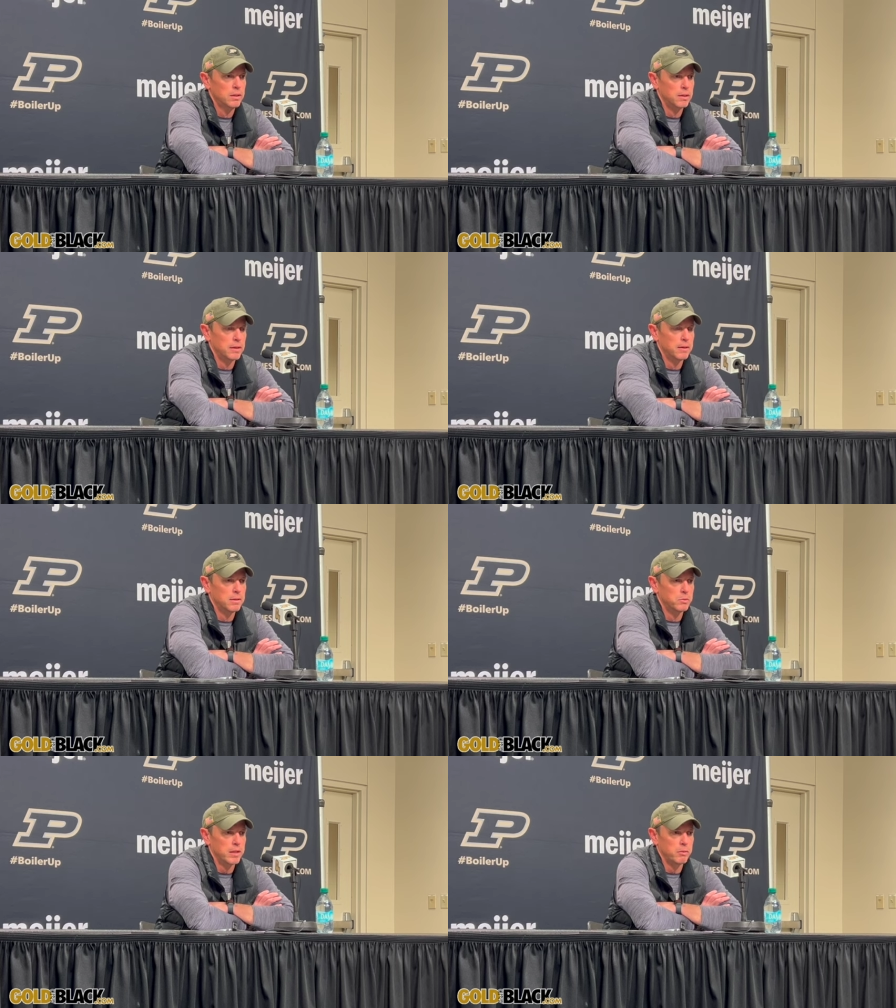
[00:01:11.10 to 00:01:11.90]

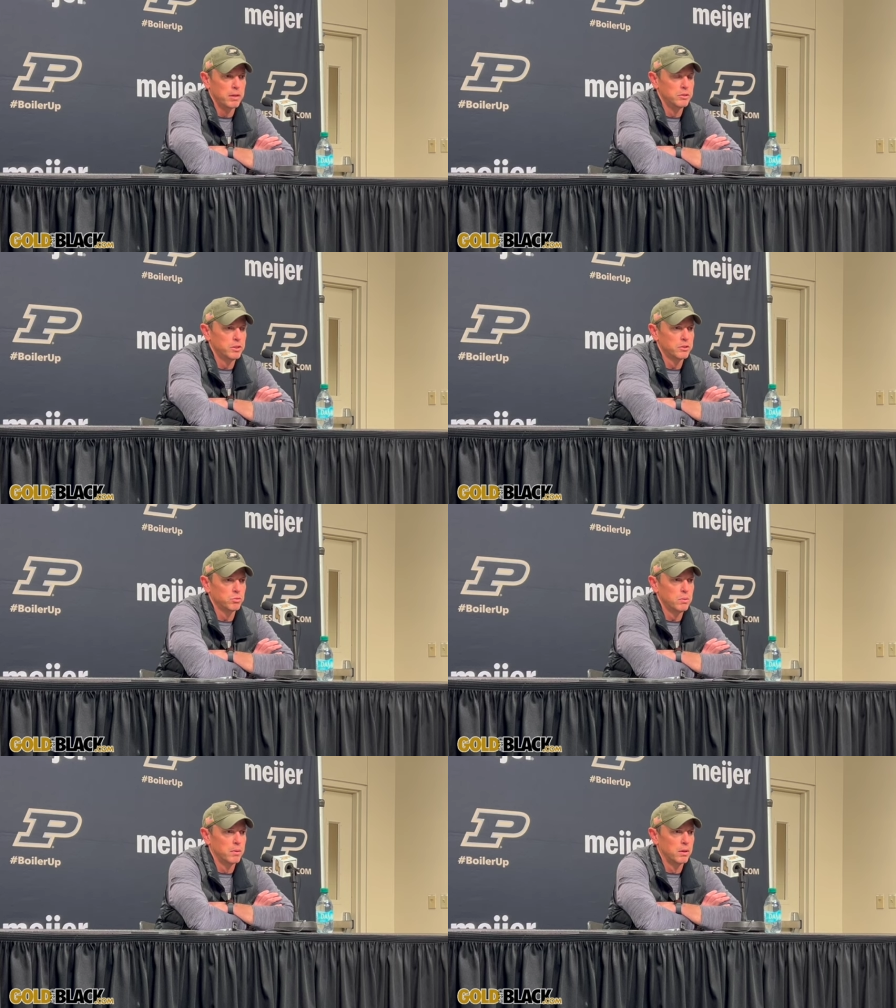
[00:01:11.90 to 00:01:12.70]
when they ran the jet
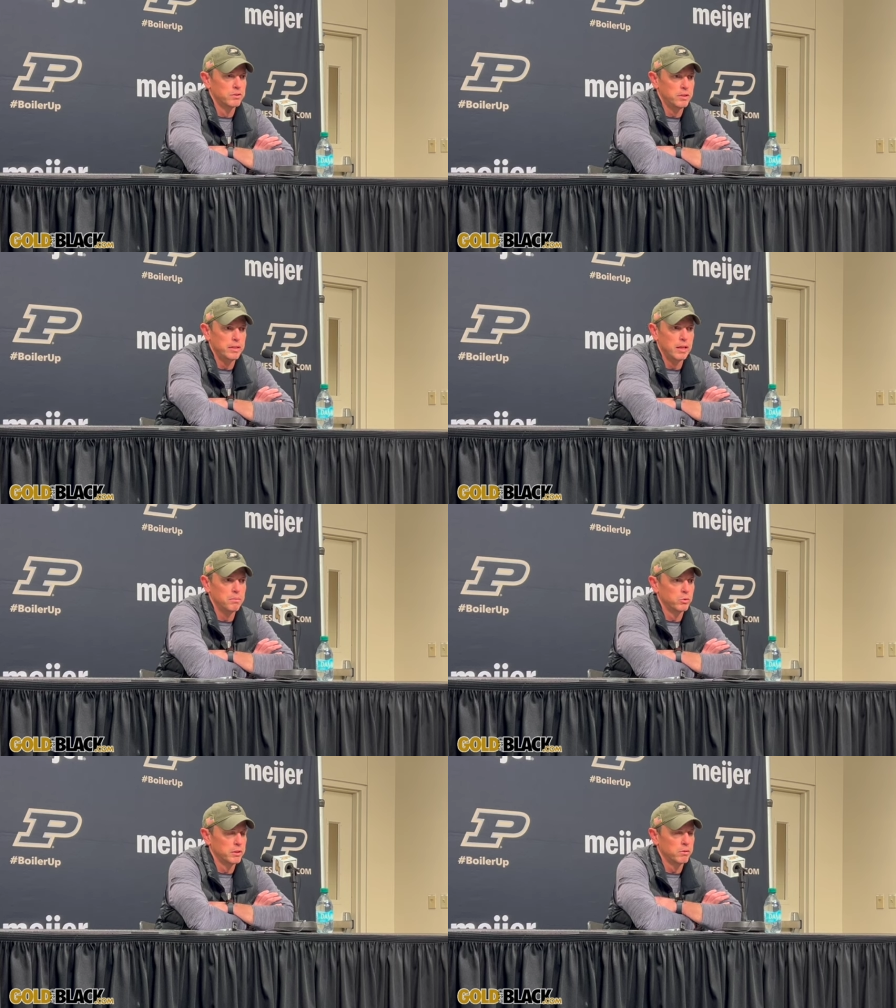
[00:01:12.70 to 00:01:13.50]
sweep on us, and he
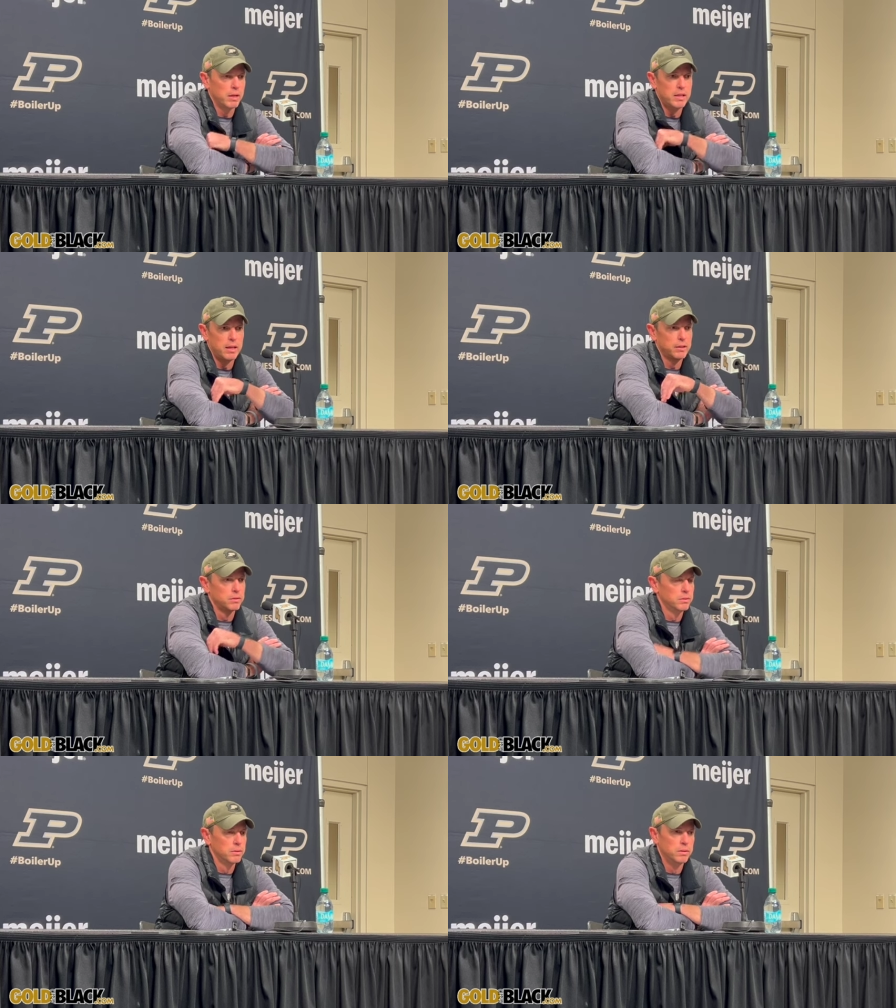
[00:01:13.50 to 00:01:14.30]
came with a great
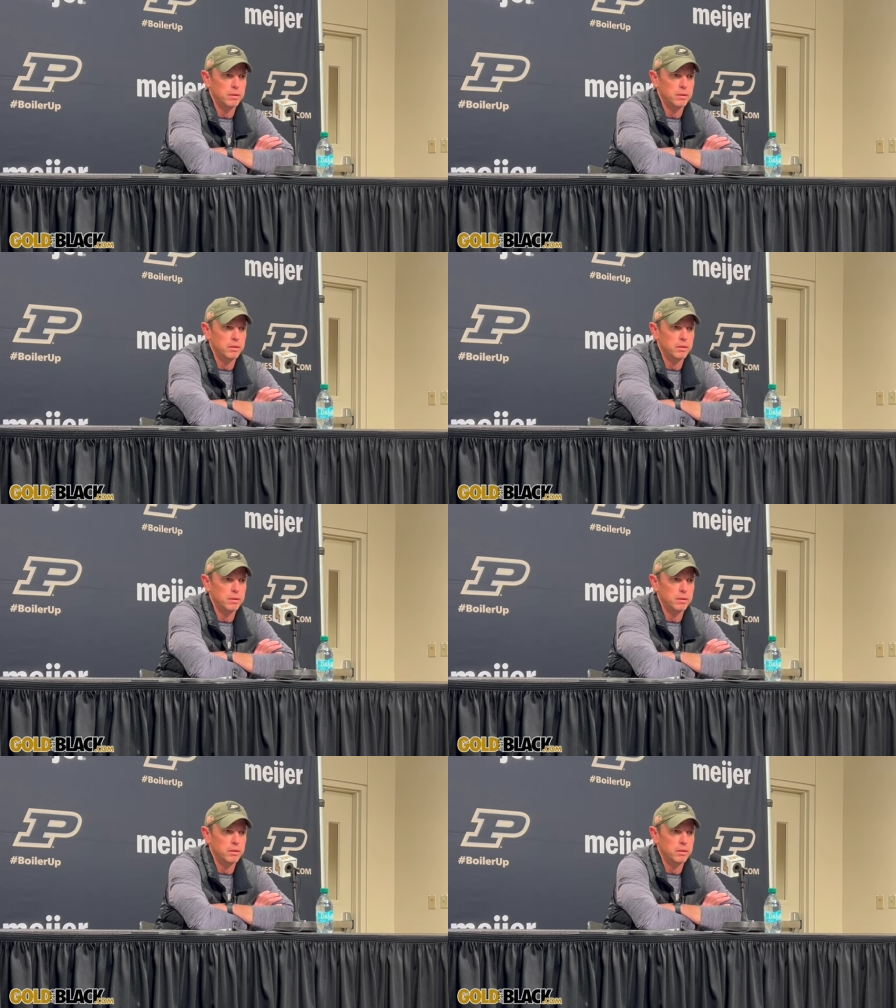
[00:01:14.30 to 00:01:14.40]
angle.